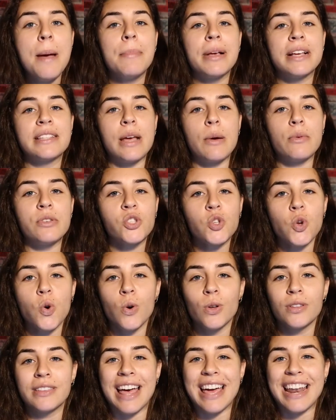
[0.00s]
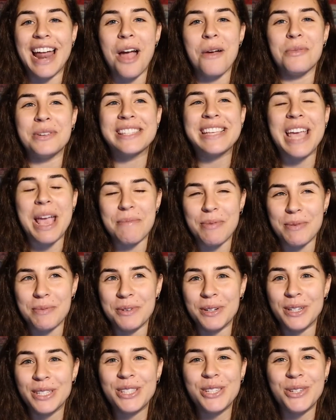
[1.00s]
because I was told that I was
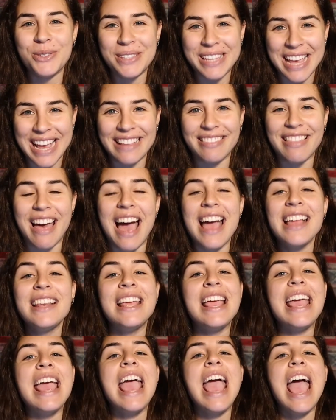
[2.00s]
capable to take that,